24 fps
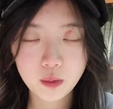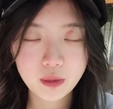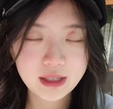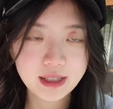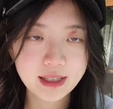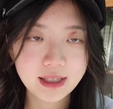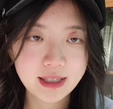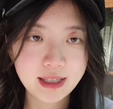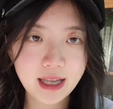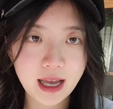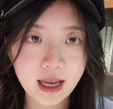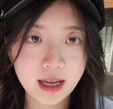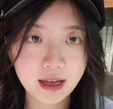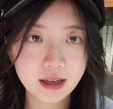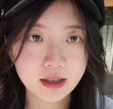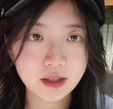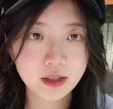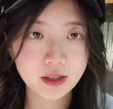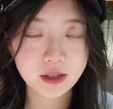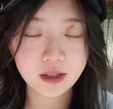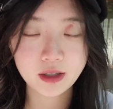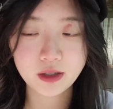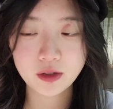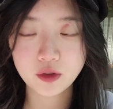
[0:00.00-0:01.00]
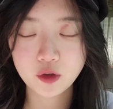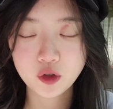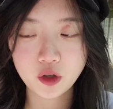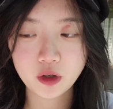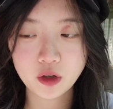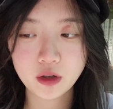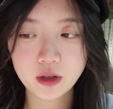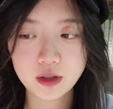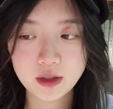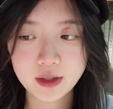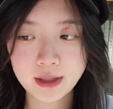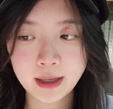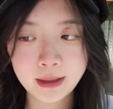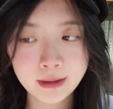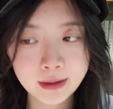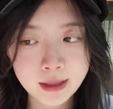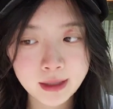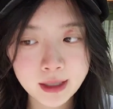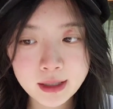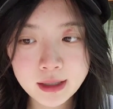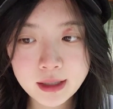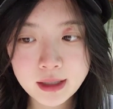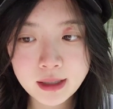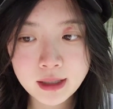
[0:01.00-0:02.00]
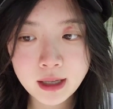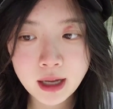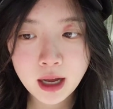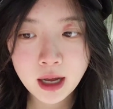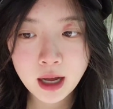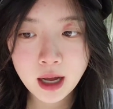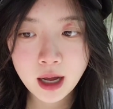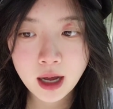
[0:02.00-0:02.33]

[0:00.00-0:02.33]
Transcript: say a certain sentence.